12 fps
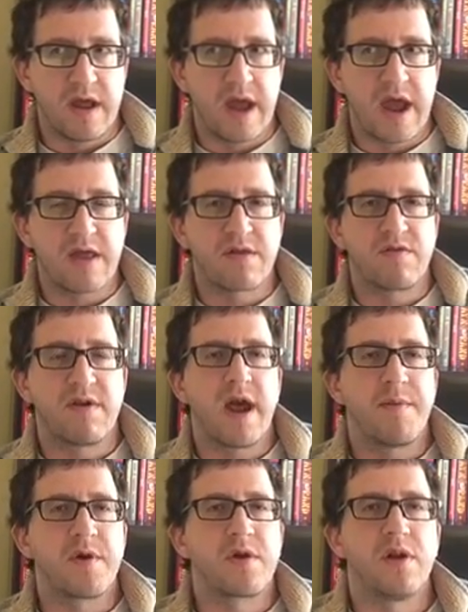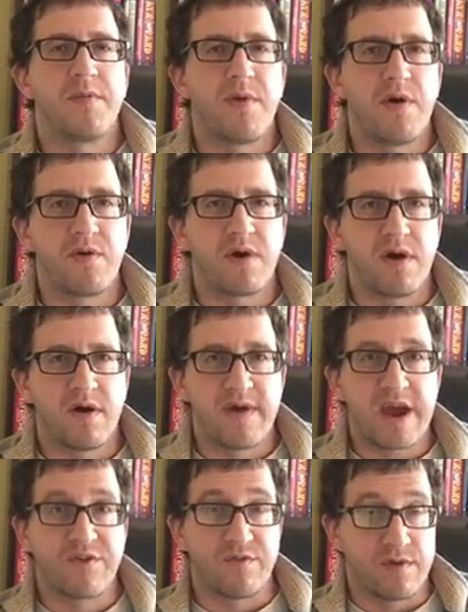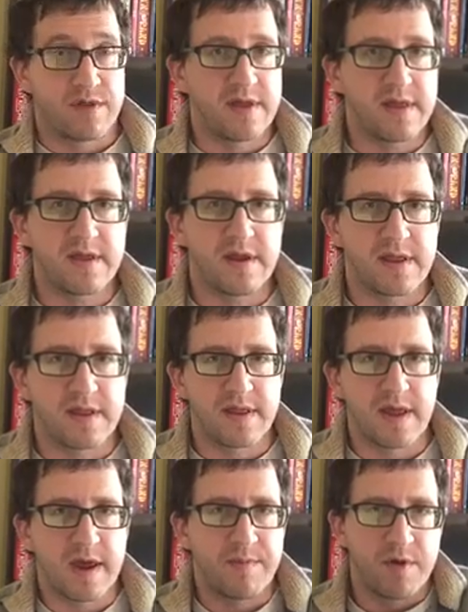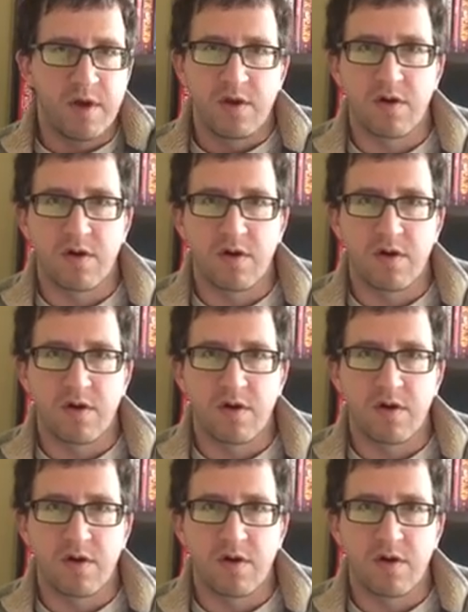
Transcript: astronomical amount of actual assistance to them,